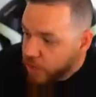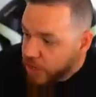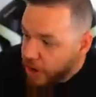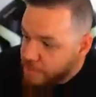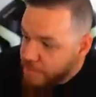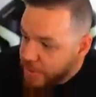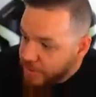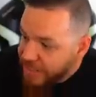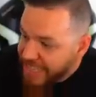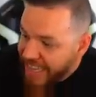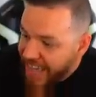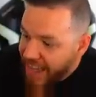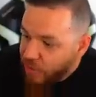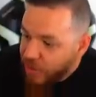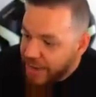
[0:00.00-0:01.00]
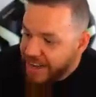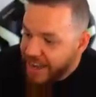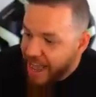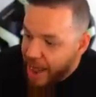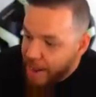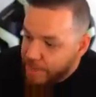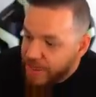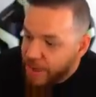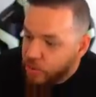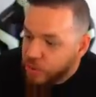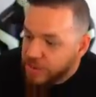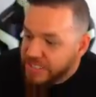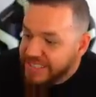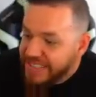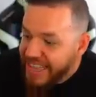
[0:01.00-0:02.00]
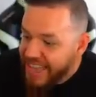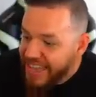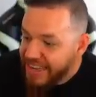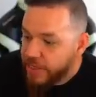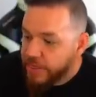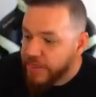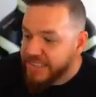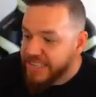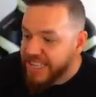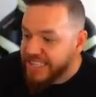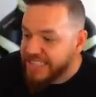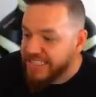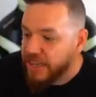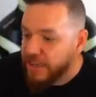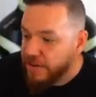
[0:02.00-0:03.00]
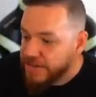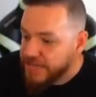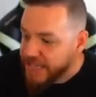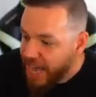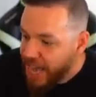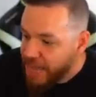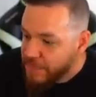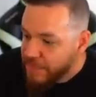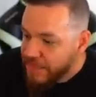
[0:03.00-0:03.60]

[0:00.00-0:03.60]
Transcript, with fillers: We are building out an app that will stand the test of time,